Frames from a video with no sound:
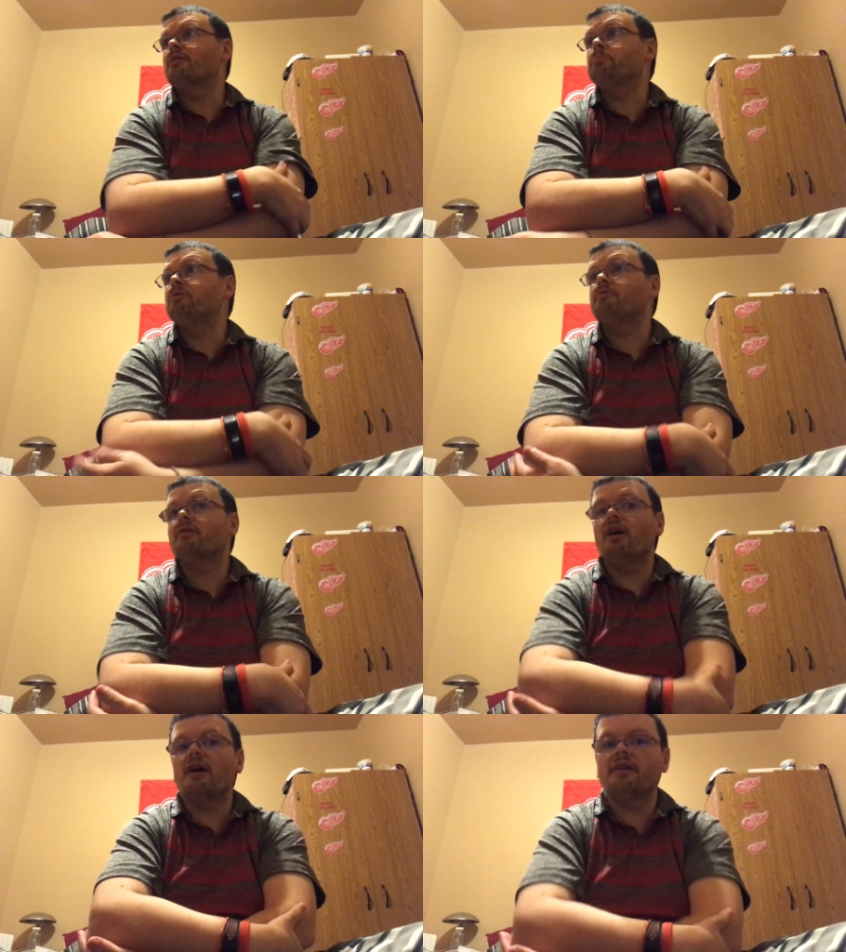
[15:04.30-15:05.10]
a good mood
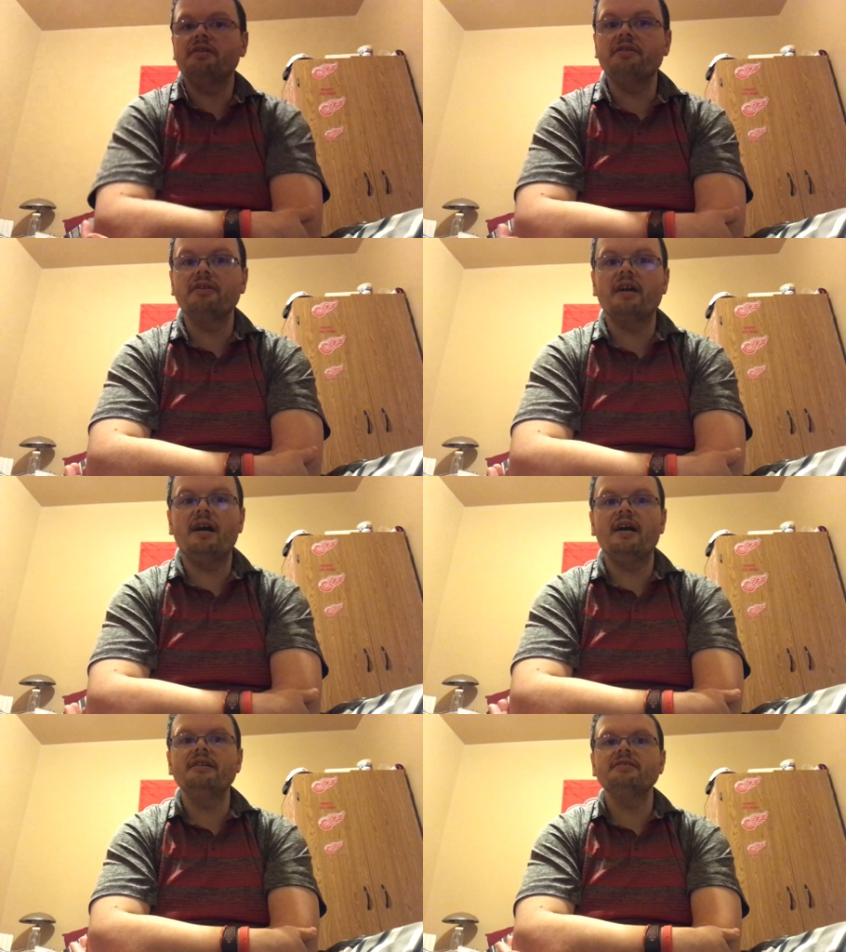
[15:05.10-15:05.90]
talking to you
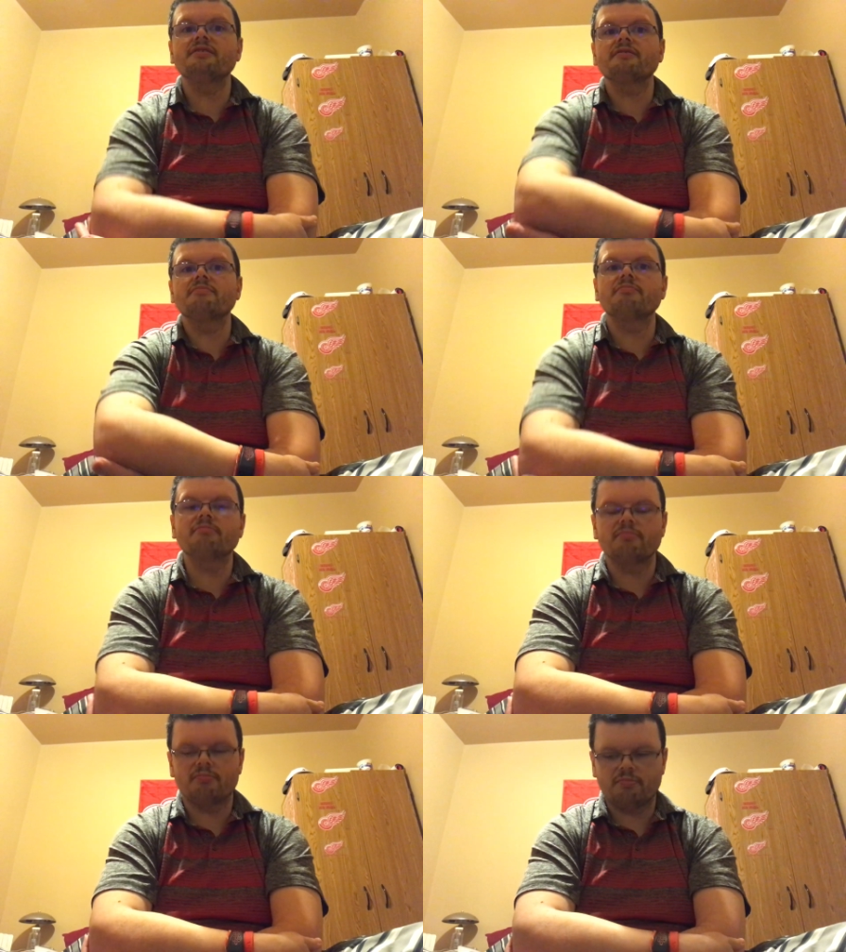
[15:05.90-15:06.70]
guys
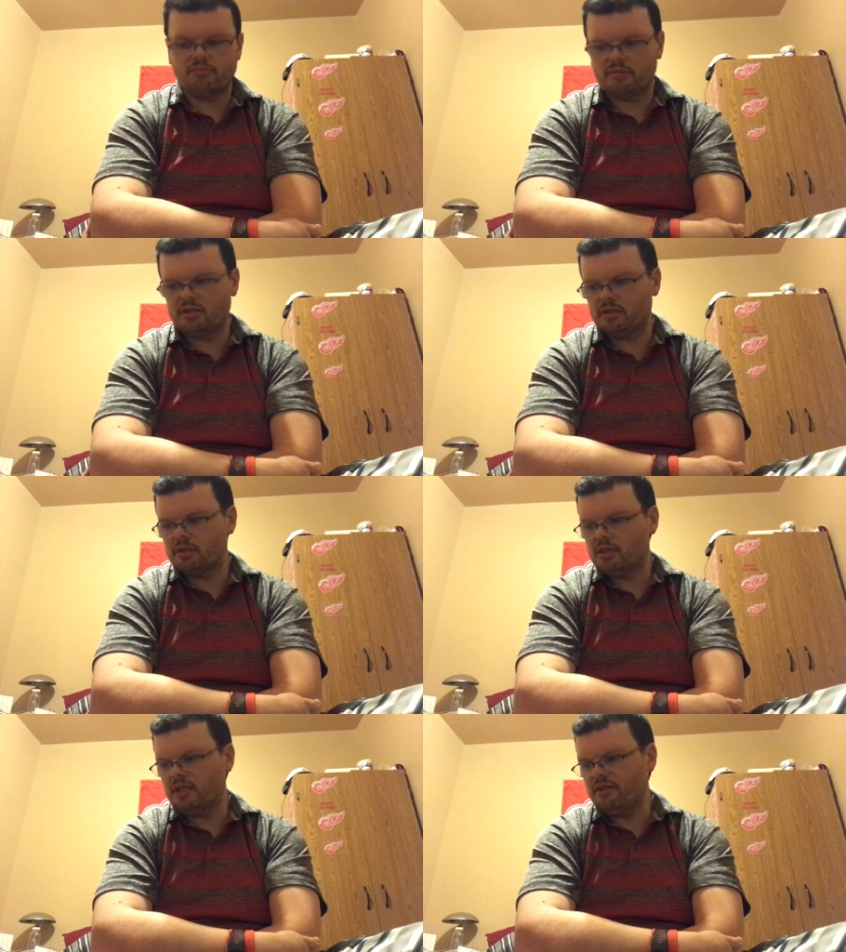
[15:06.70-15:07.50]

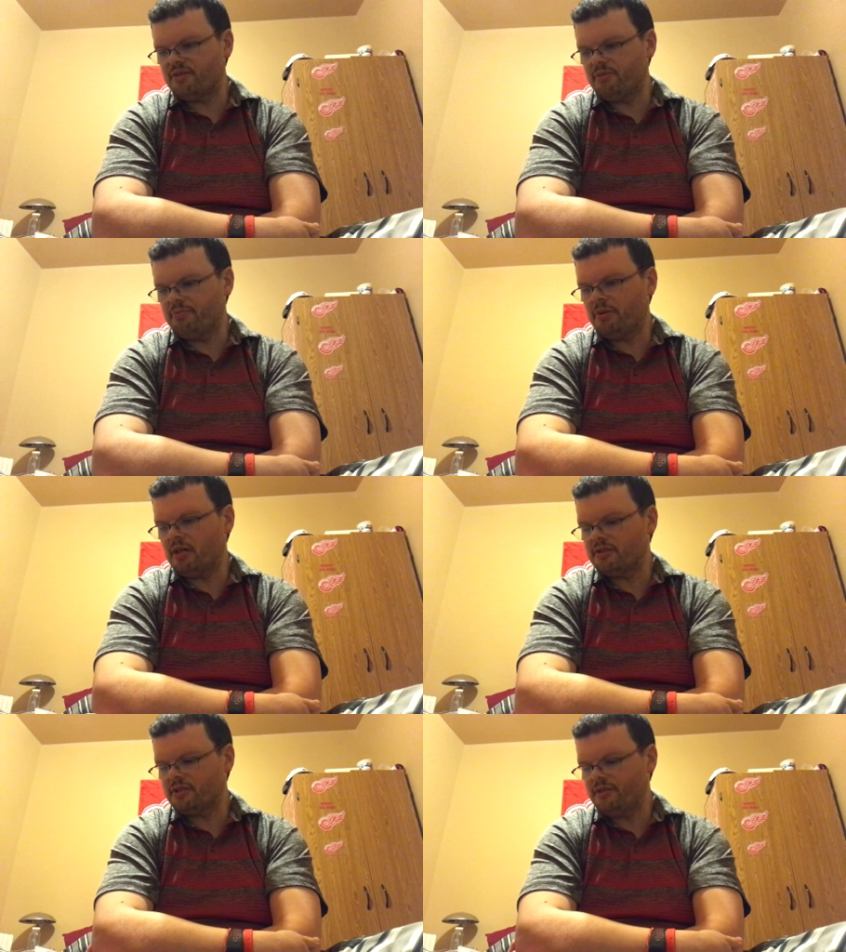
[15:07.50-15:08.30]
keeps me
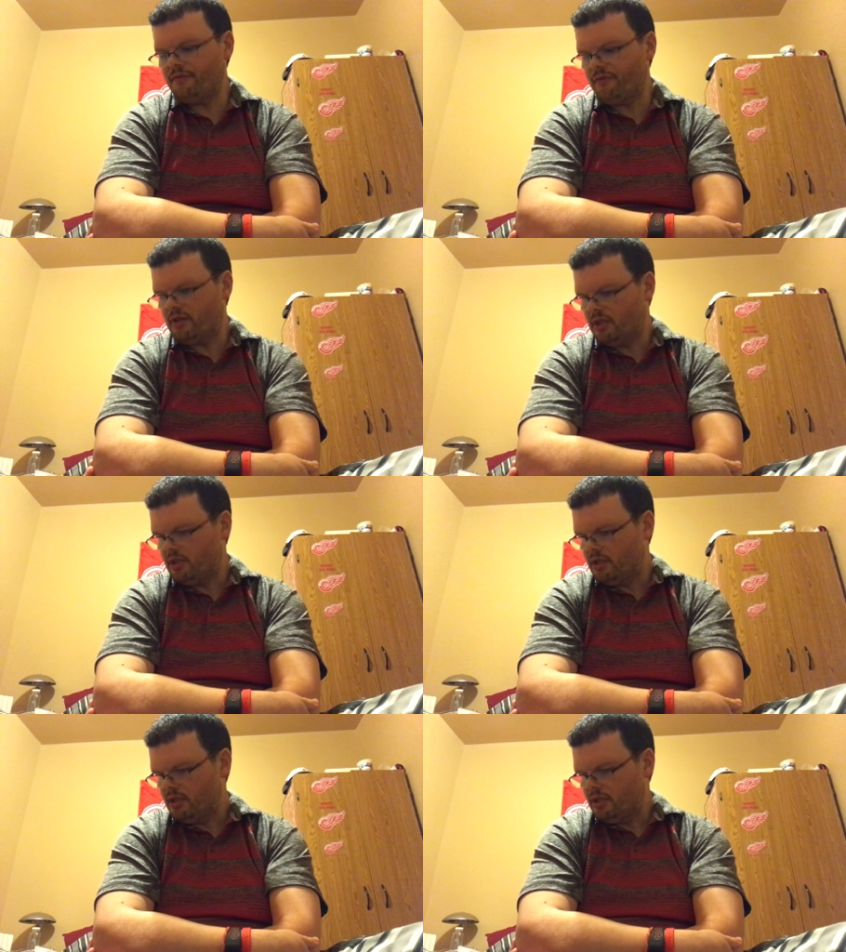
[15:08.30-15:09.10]
positive.
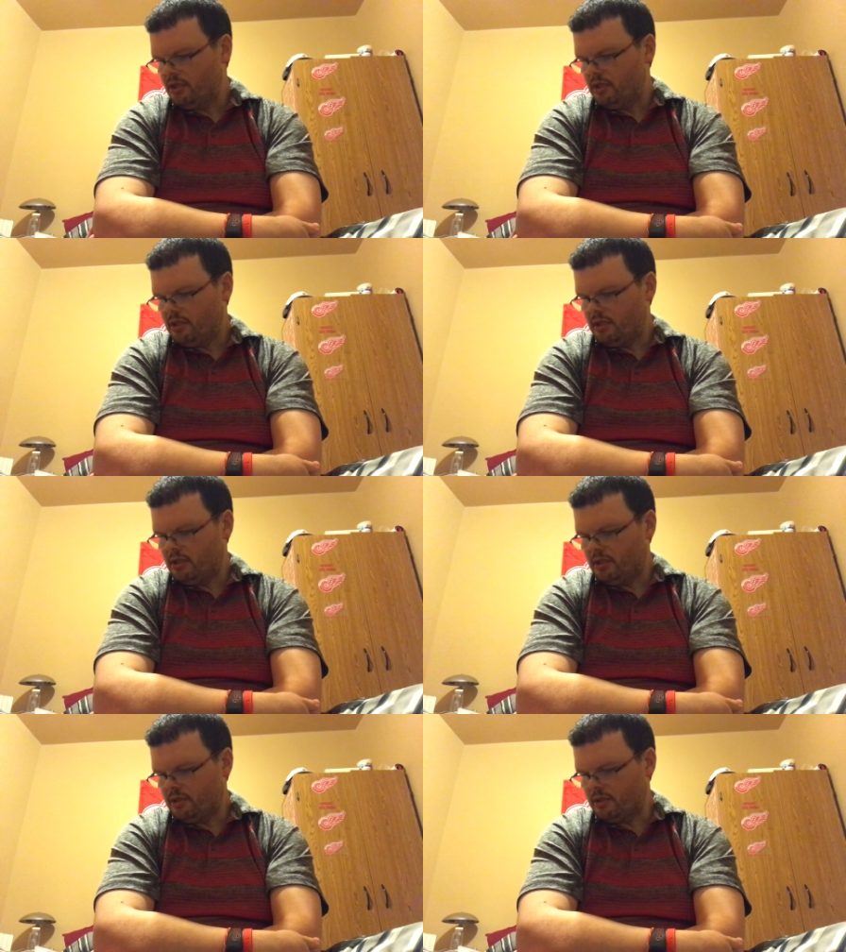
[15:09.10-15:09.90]

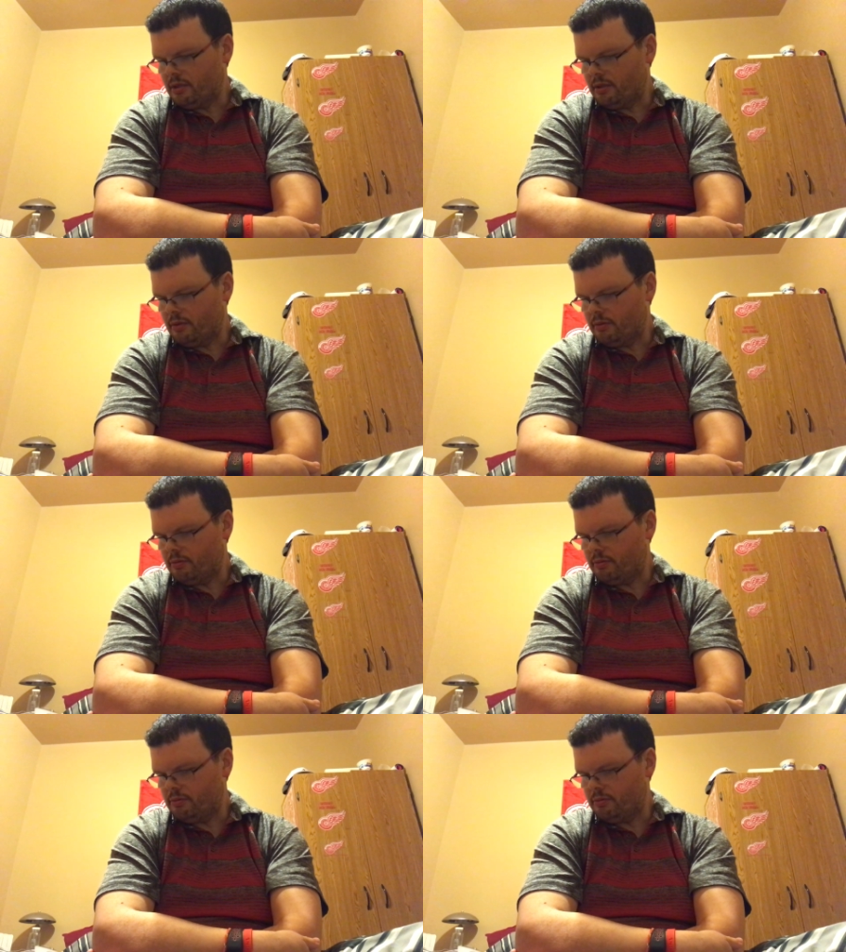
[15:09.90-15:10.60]
So,